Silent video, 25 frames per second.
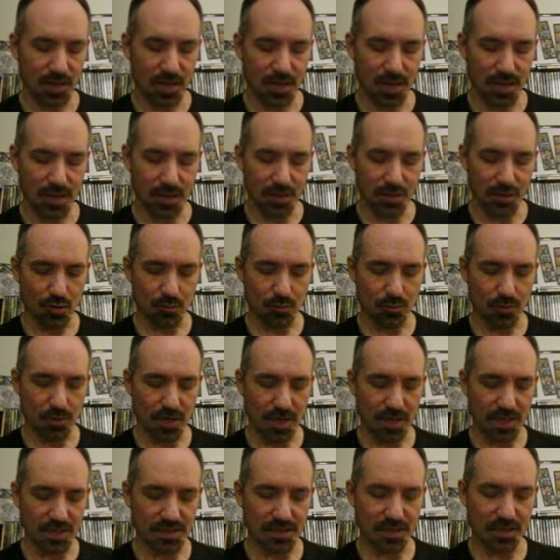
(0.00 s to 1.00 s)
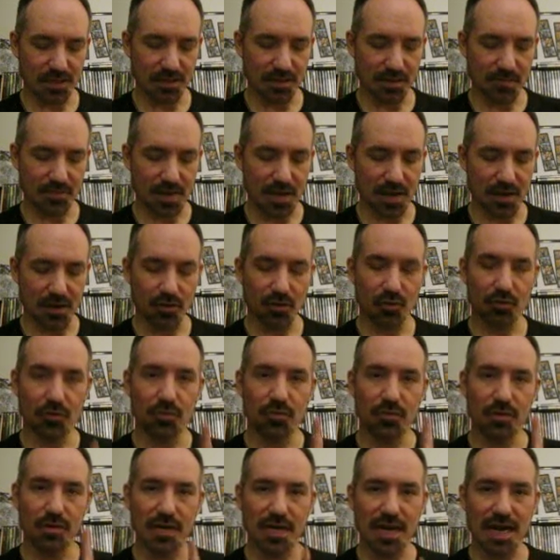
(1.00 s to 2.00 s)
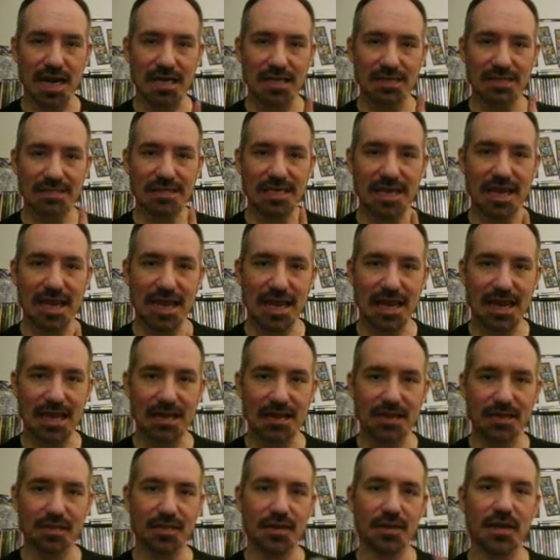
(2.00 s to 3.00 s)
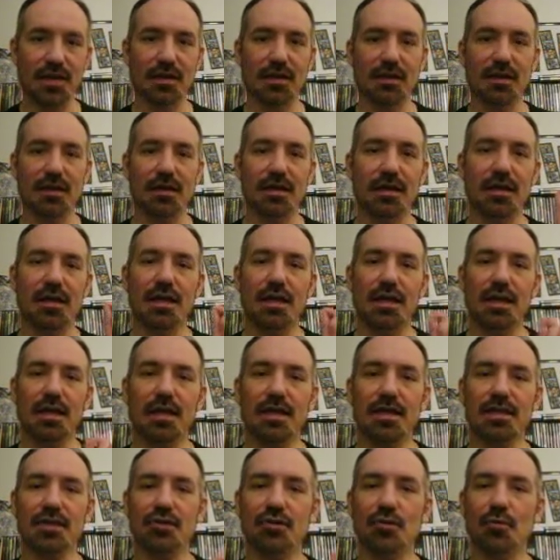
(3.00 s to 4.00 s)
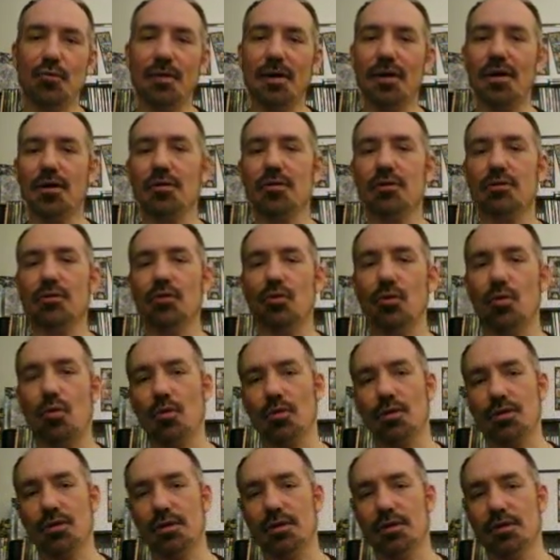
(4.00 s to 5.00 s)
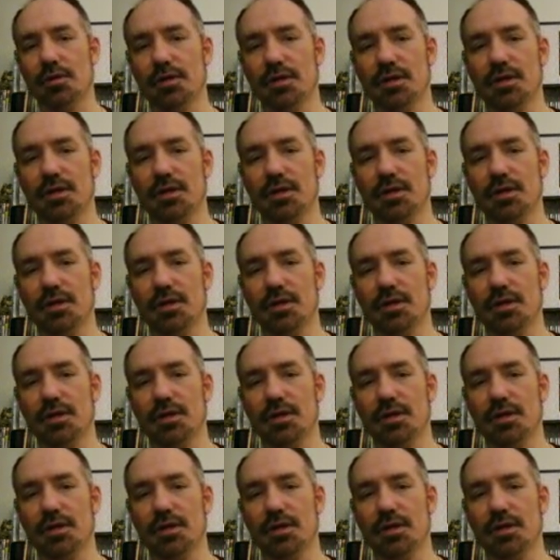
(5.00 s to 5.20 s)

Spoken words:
And you're placing them out, not saying anything, in numerical order.